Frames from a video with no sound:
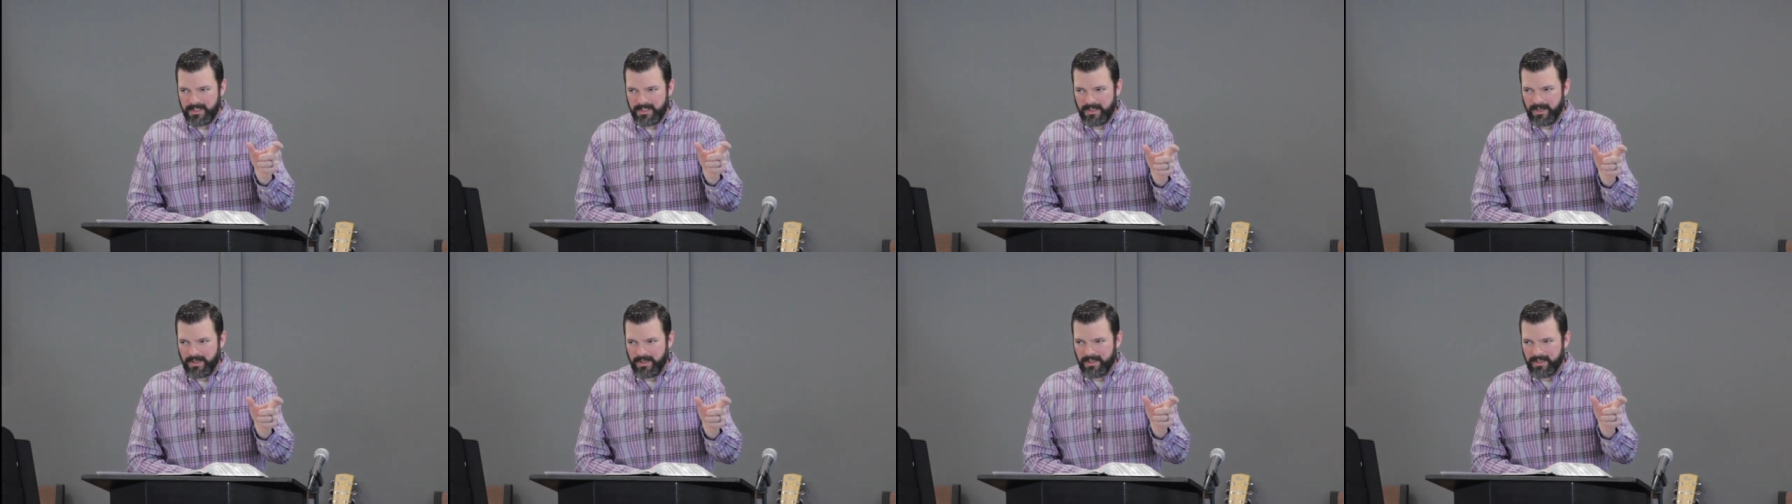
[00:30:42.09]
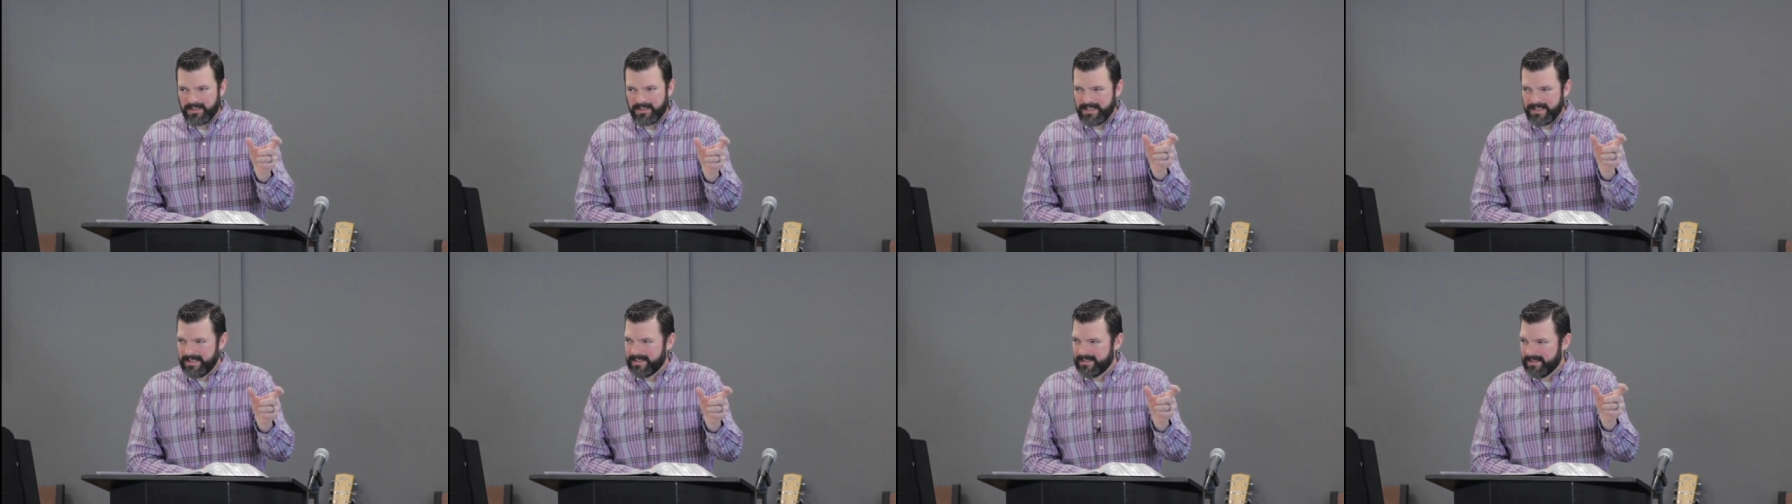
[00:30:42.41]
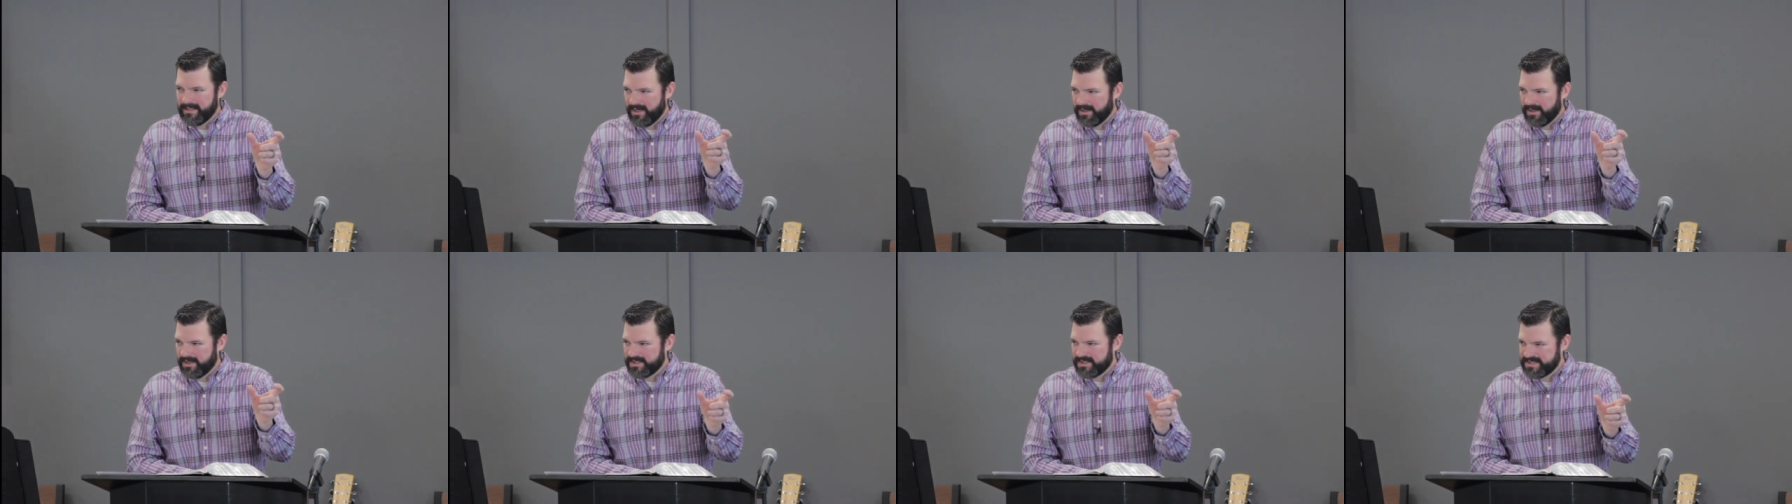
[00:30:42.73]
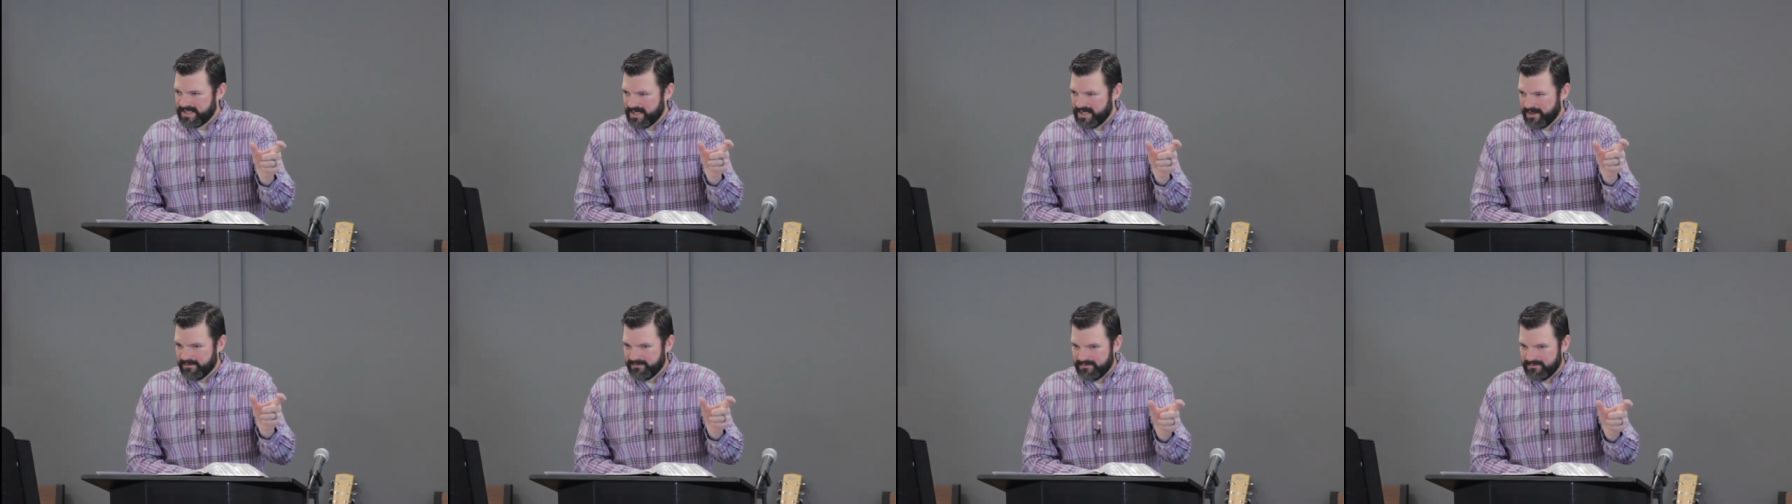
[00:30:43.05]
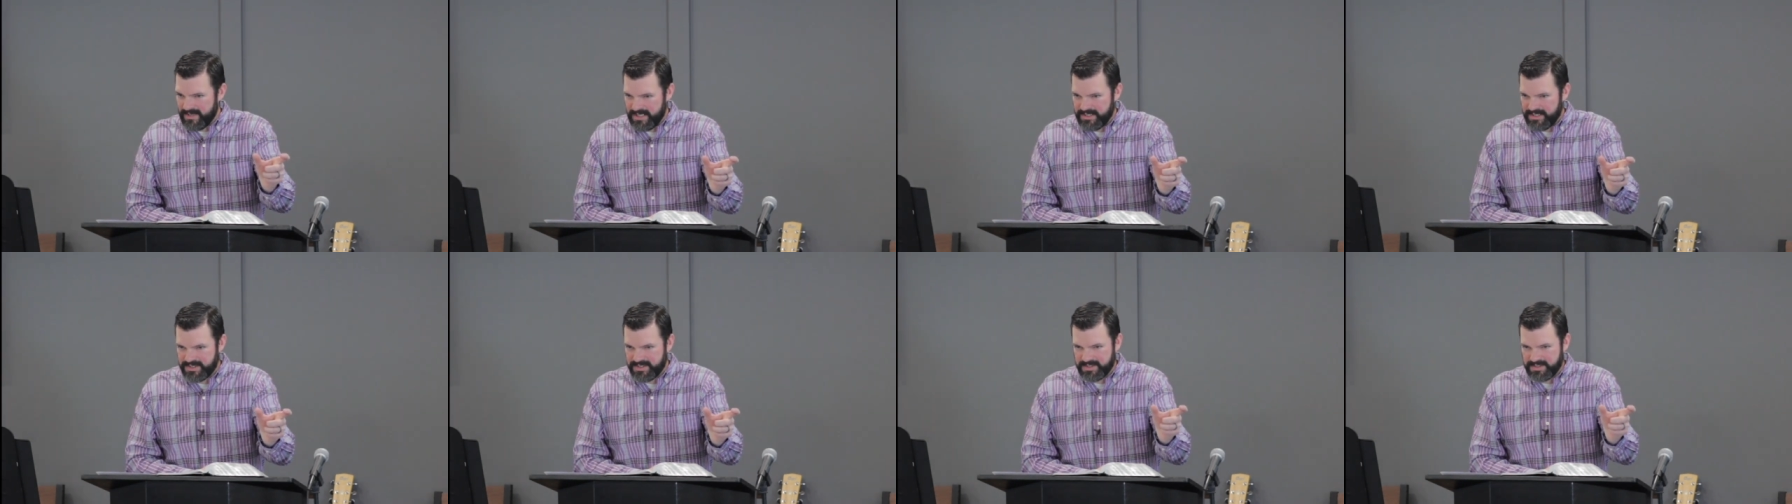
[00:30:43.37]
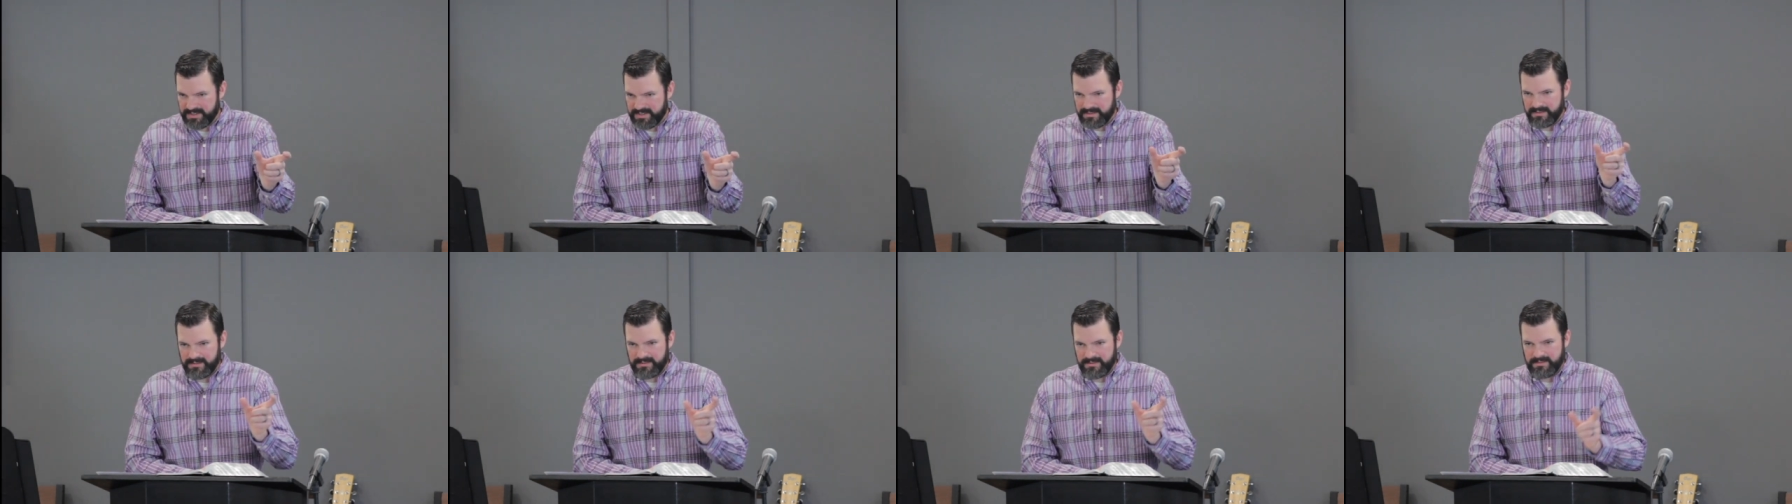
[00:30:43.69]
are in our
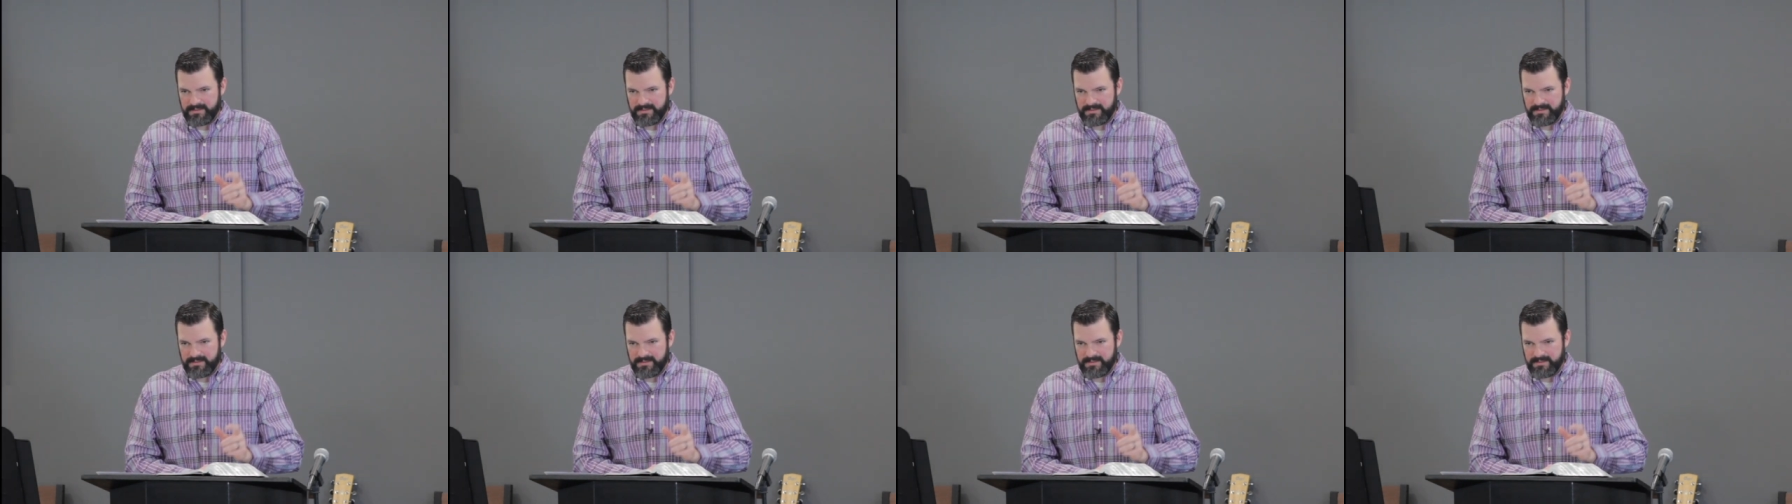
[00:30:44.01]
salvation.